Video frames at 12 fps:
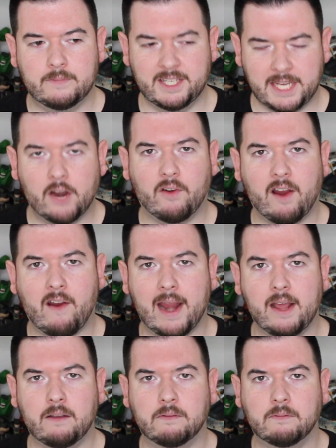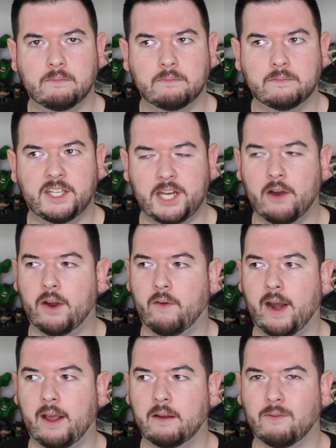Deteriorating,
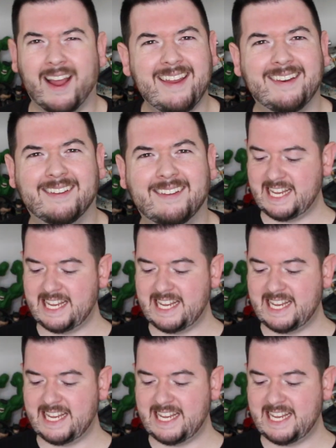right?